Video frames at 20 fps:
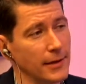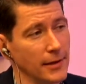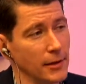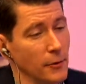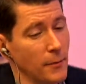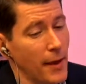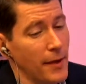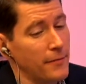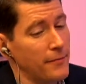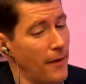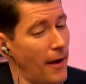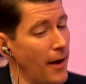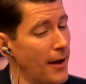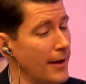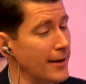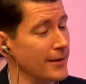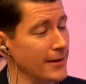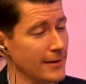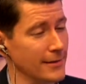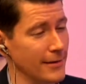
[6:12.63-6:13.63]
And you may
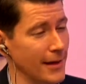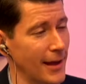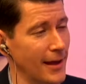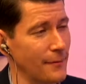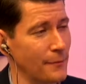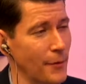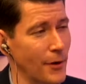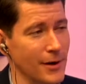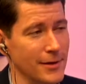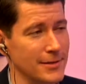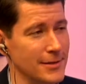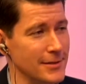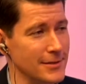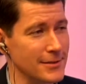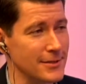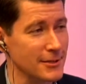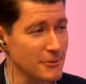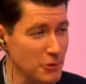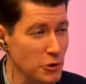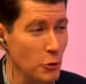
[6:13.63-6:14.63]
find in that
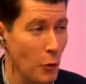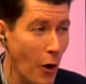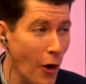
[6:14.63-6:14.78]
process that you